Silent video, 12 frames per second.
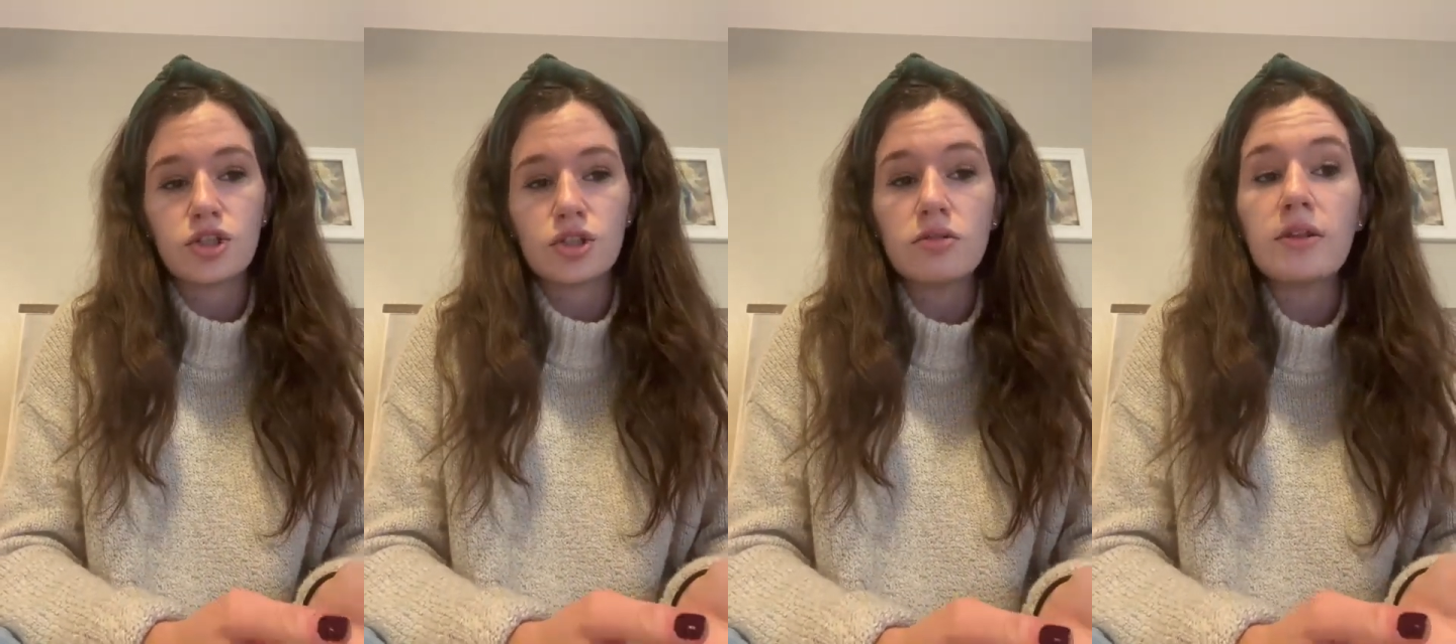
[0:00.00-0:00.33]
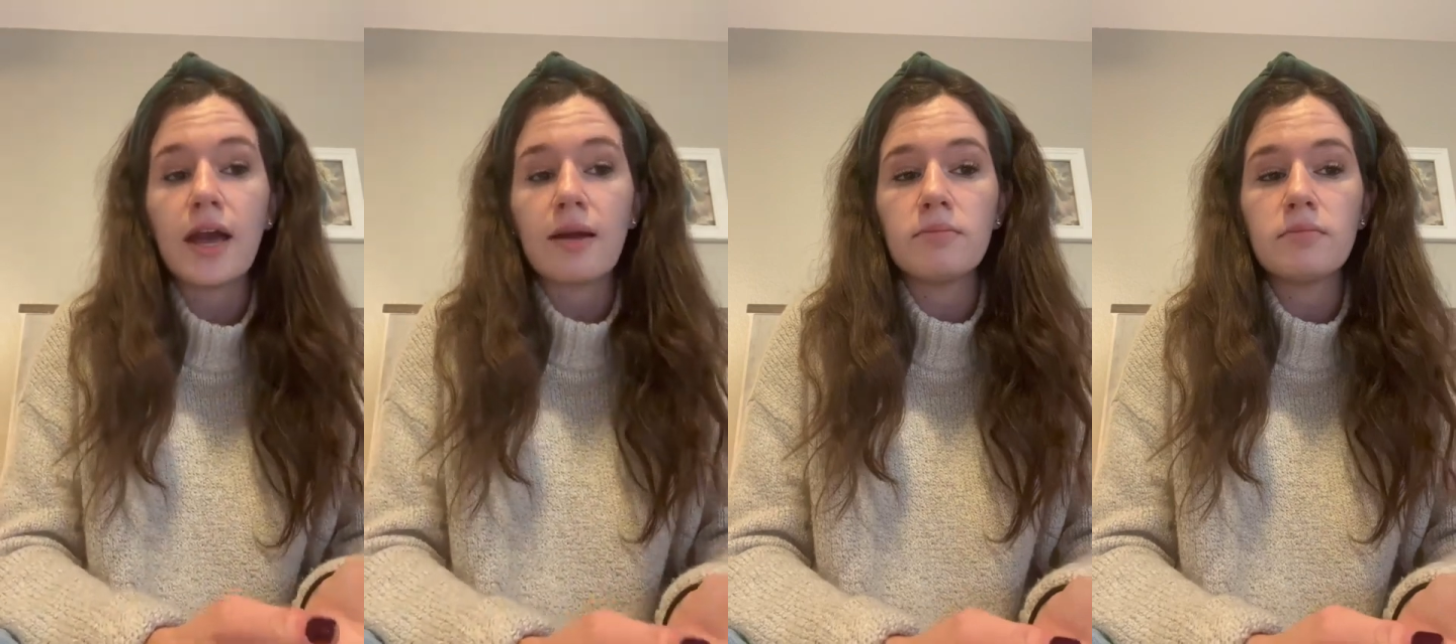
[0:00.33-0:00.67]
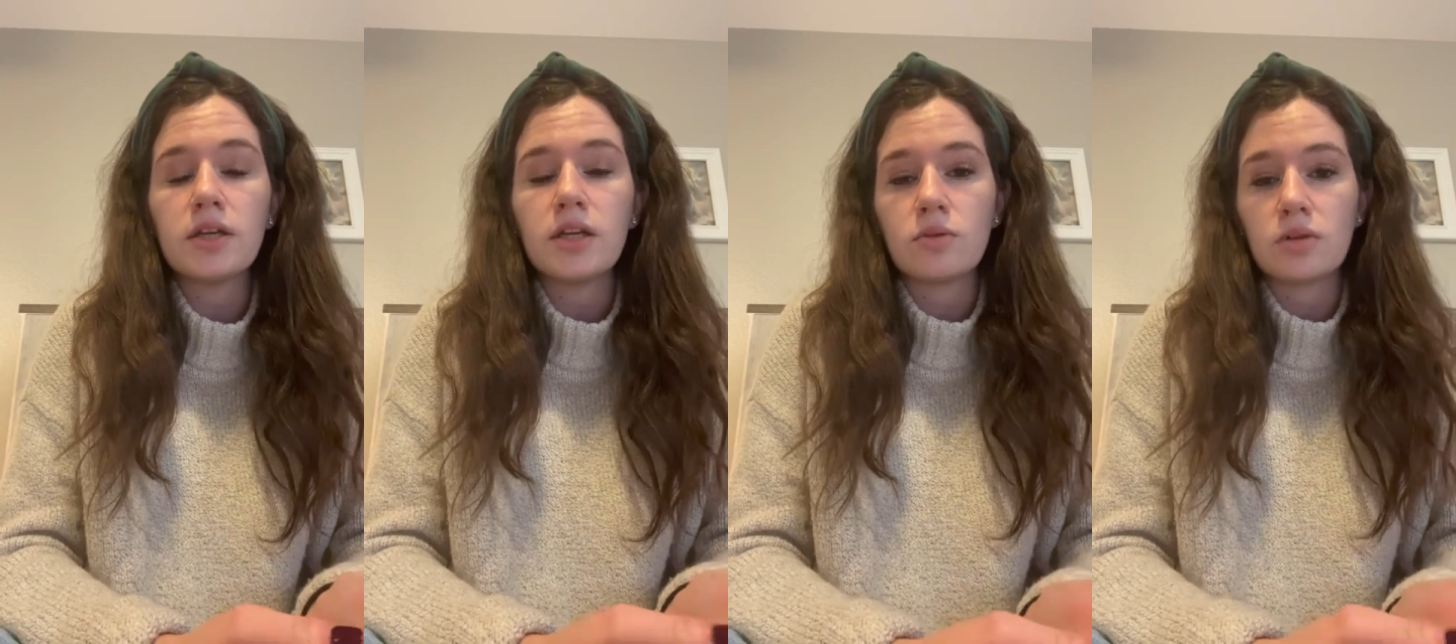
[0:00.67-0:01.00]
to them
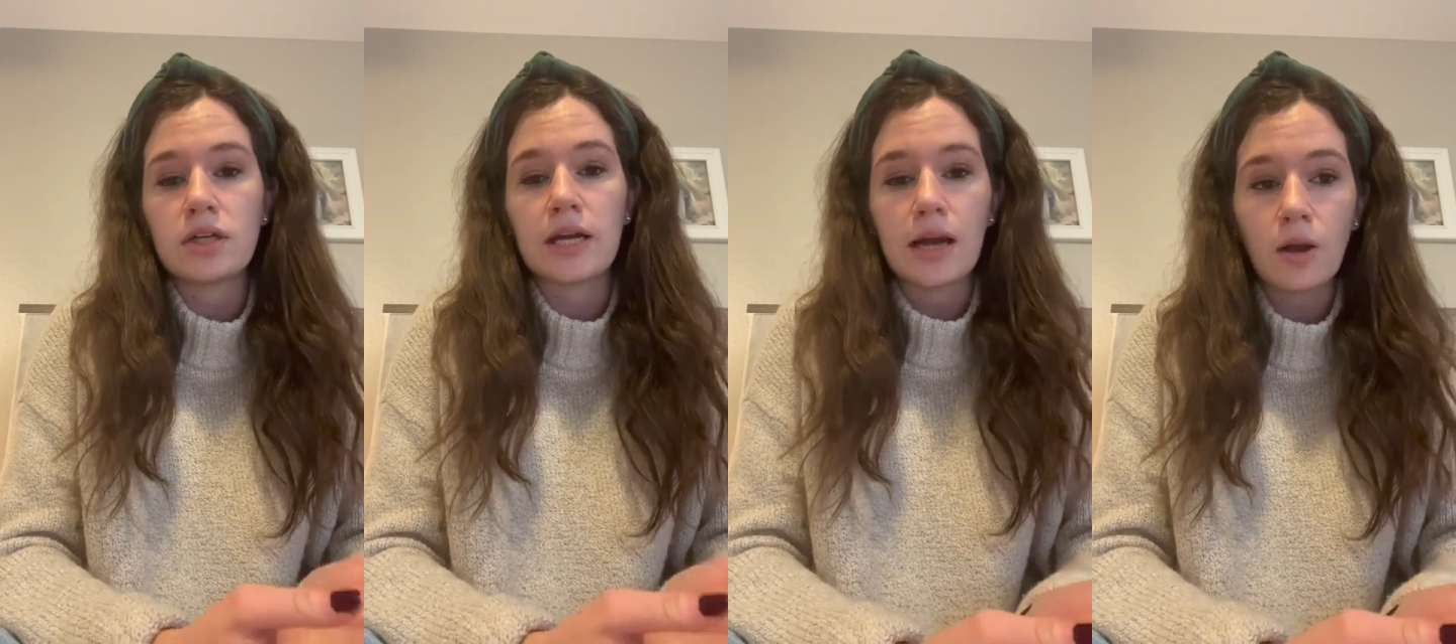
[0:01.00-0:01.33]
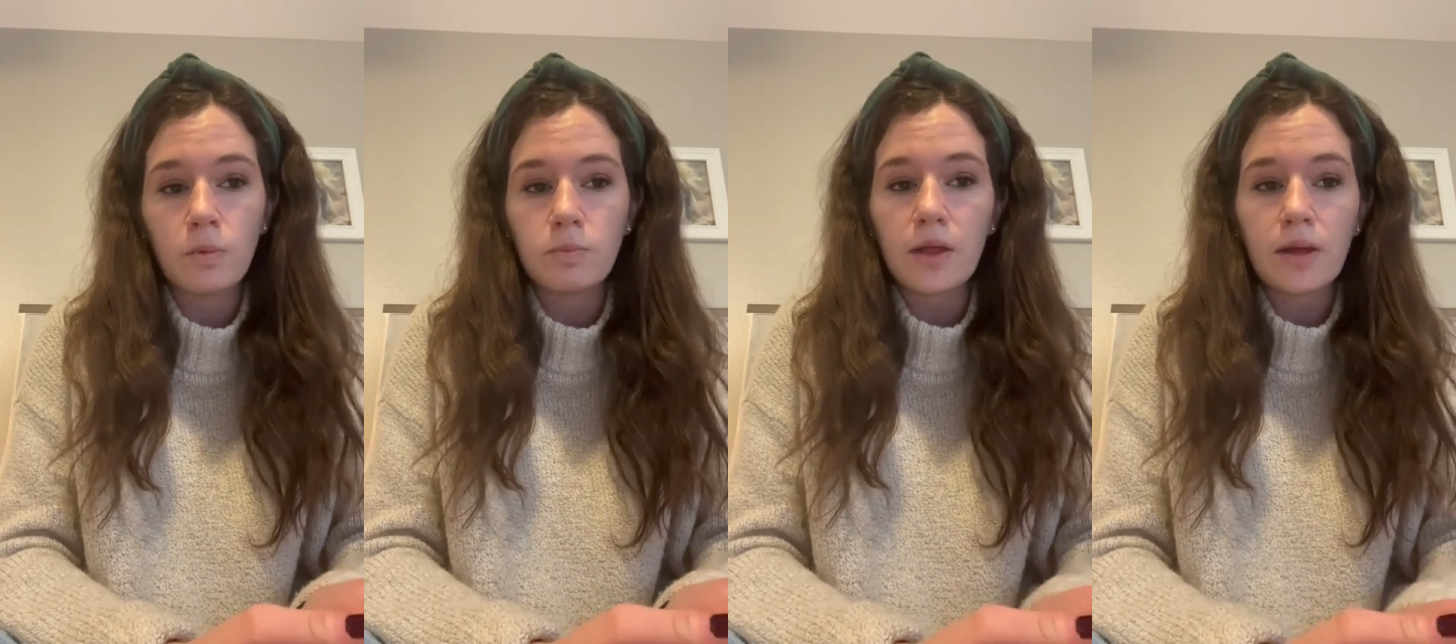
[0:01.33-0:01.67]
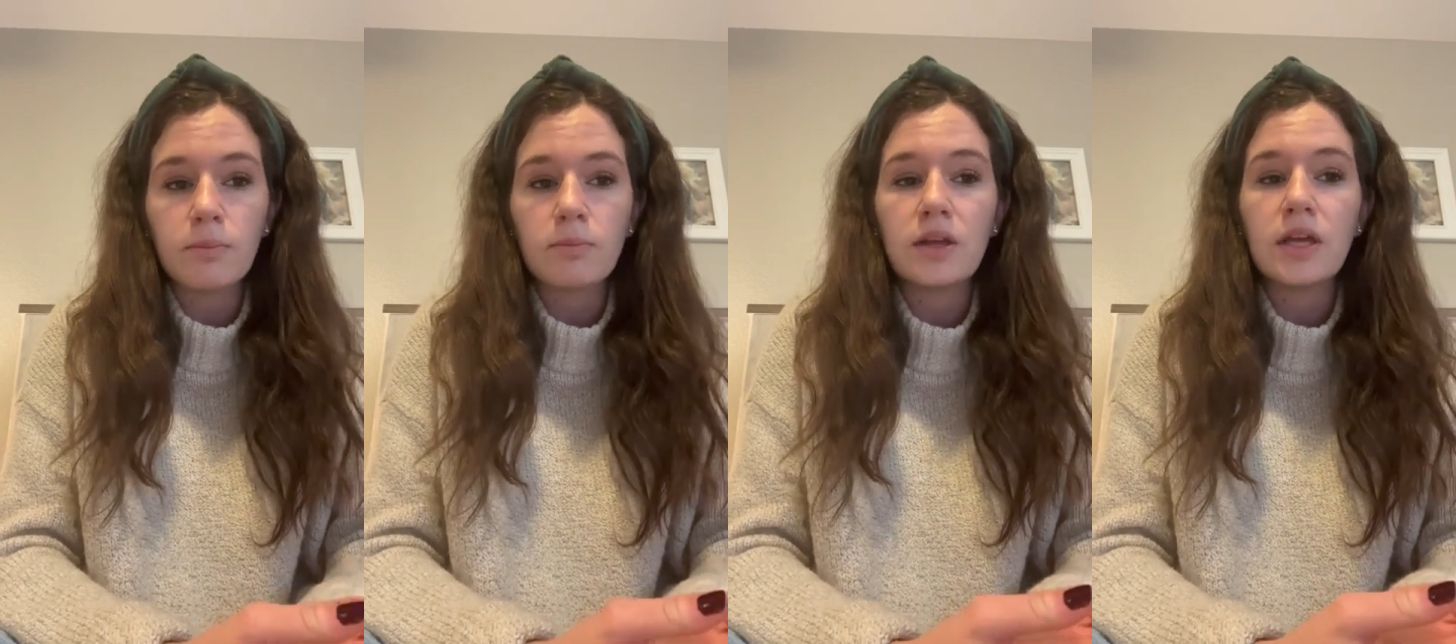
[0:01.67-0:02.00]
in order to help them.